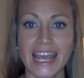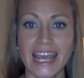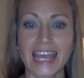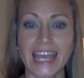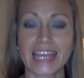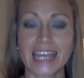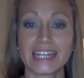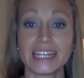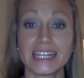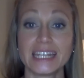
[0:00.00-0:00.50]

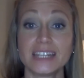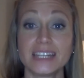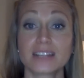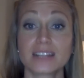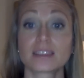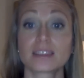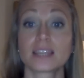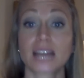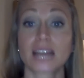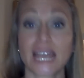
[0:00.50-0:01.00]
and in
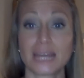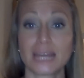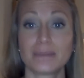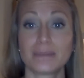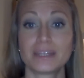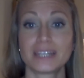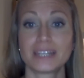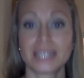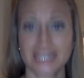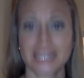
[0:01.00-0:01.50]

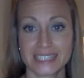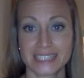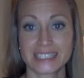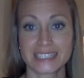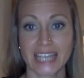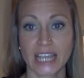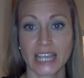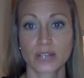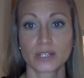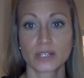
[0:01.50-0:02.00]
alignment and
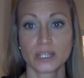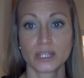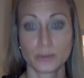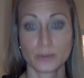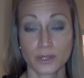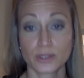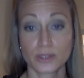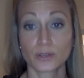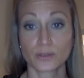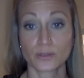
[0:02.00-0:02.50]
integrity
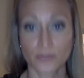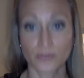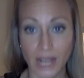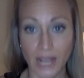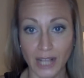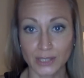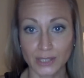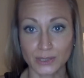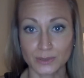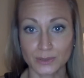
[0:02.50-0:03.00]
with your
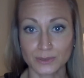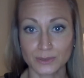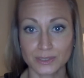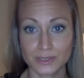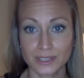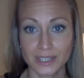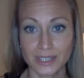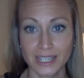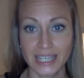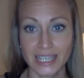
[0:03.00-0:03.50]
values?
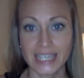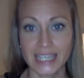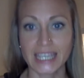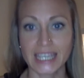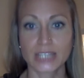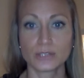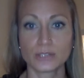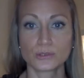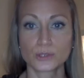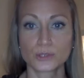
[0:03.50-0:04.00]

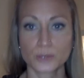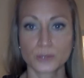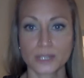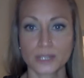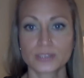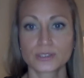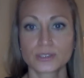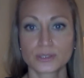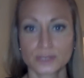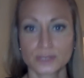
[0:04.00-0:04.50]
Can you
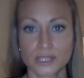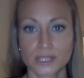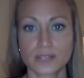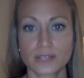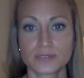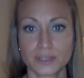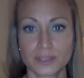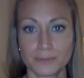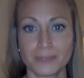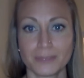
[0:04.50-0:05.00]
trust
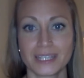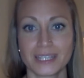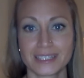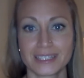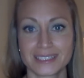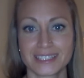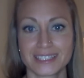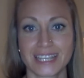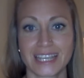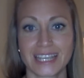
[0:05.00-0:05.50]
yourself to
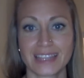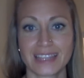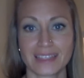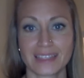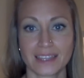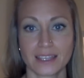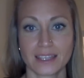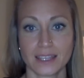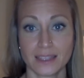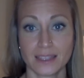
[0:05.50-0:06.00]

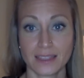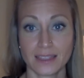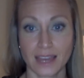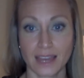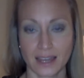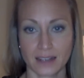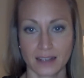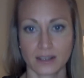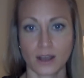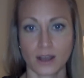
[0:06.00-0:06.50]
maintain in
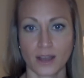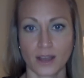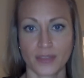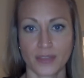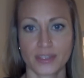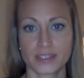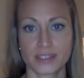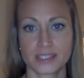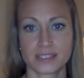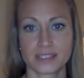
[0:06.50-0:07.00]
that
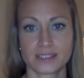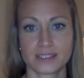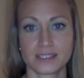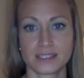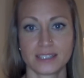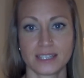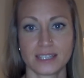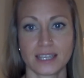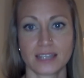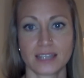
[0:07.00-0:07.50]

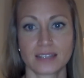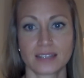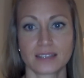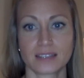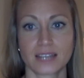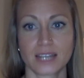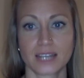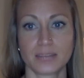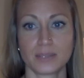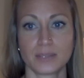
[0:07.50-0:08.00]
authenticity and
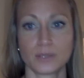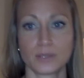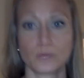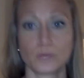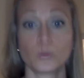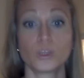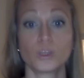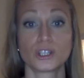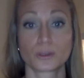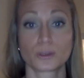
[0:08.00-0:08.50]
alignment
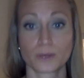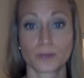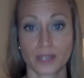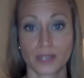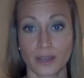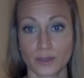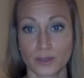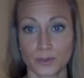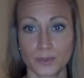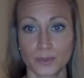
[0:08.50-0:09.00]
when you're with
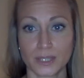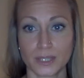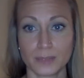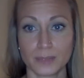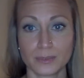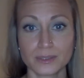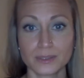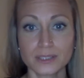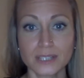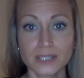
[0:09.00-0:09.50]
other
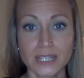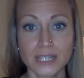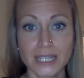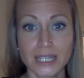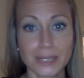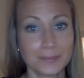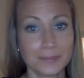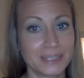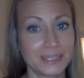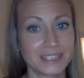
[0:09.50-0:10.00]
people?
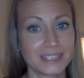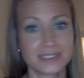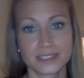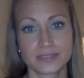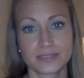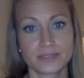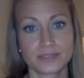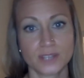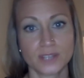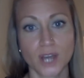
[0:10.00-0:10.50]
Because
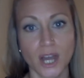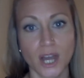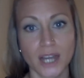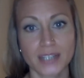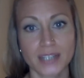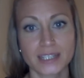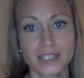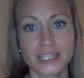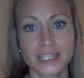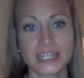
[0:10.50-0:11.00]
if
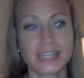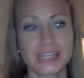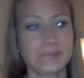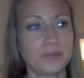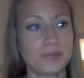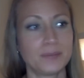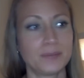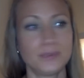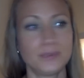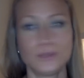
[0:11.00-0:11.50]
not,
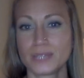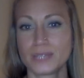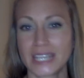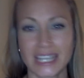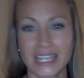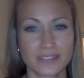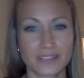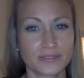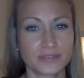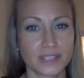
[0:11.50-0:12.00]
maybe you
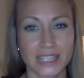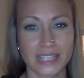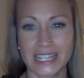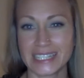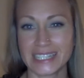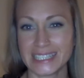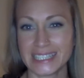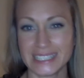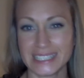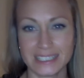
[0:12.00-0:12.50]
can't feel
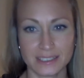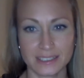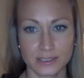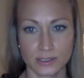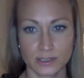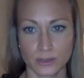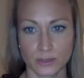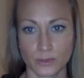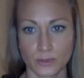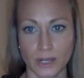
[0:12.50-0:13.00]
at
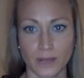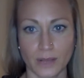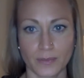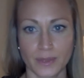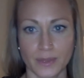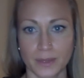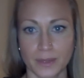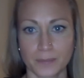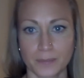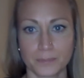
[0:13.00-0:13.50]
ease around
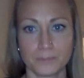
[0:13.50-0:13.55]
them.